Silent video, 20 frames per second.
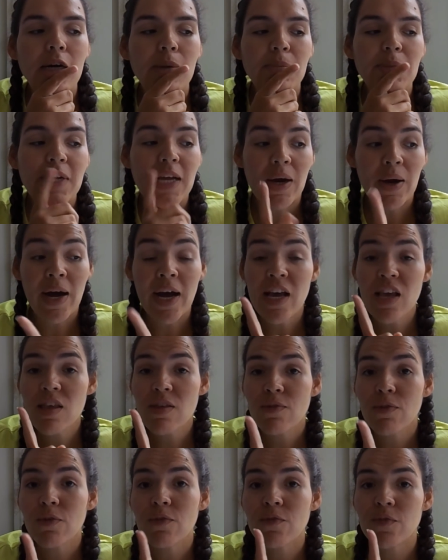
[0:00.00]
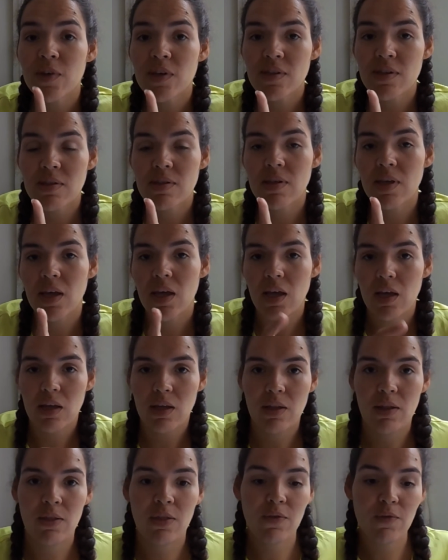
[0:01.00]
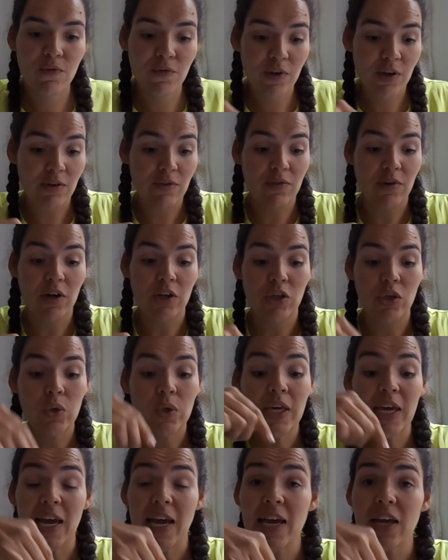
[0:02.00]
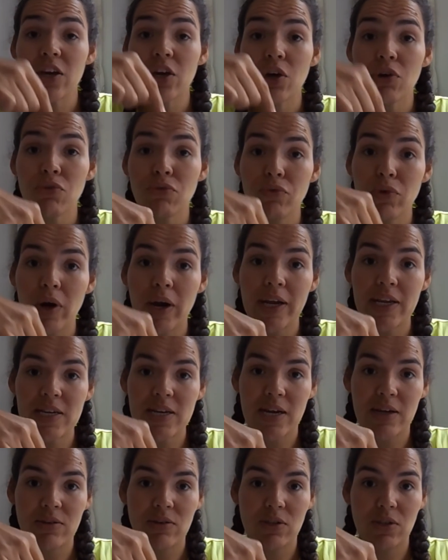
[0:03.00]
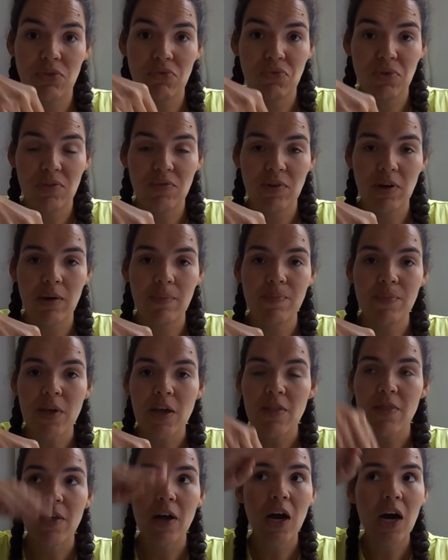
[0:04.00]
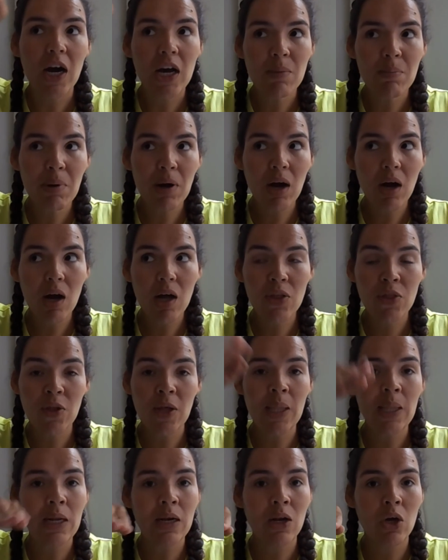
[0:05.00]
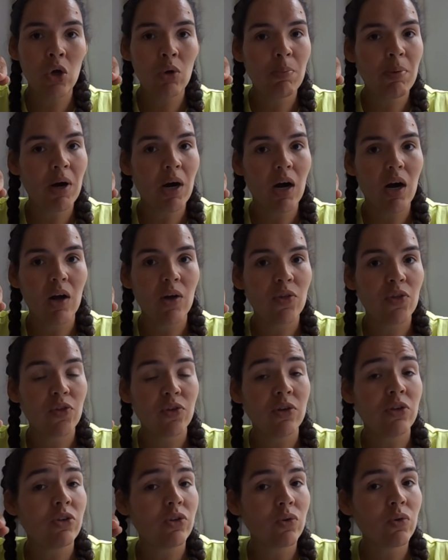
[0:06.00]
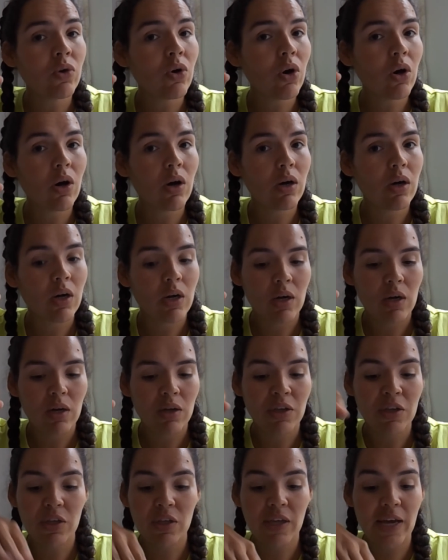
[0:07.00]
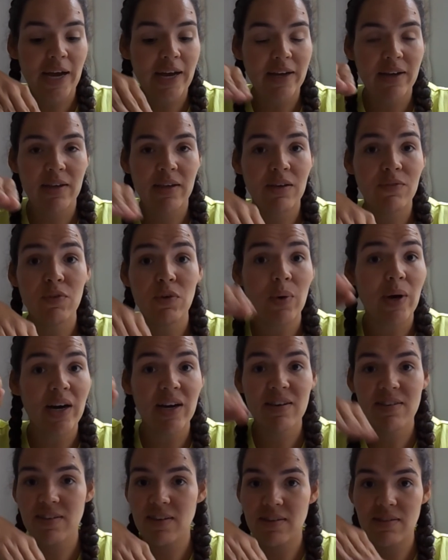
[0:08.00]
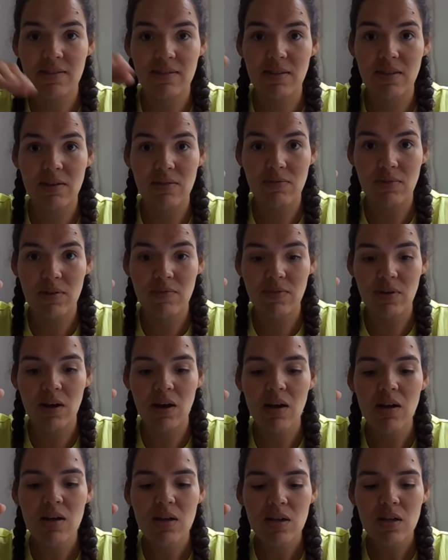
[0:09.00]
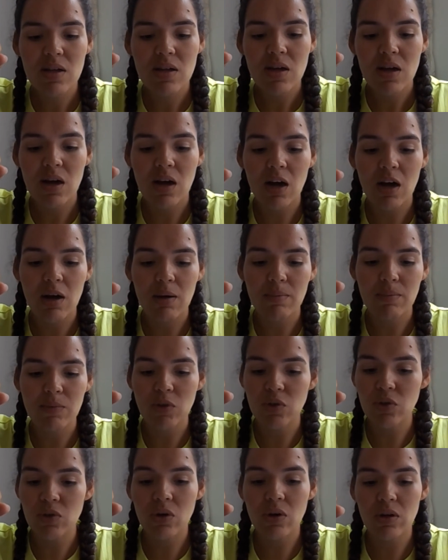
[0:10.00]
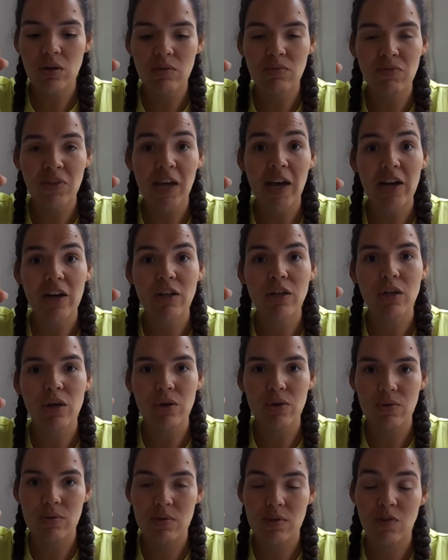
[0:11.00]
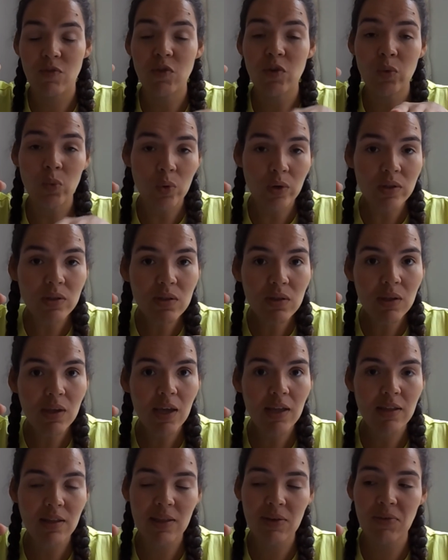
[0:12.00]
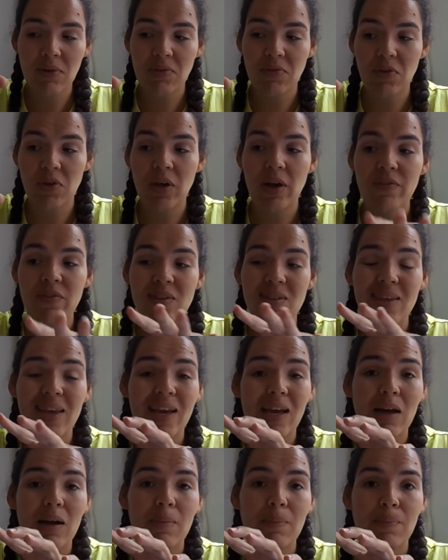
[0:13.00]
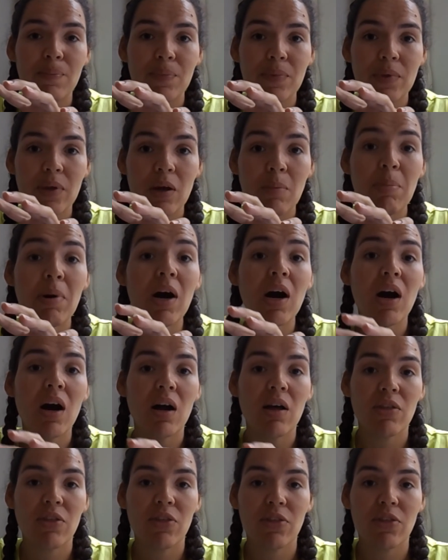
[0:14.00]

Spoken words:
Now, as for visiting the river, you can go right down to the river. The high path and the low path do not give you access to the river. You're not that close. If you want to get to the river, you have to take a path.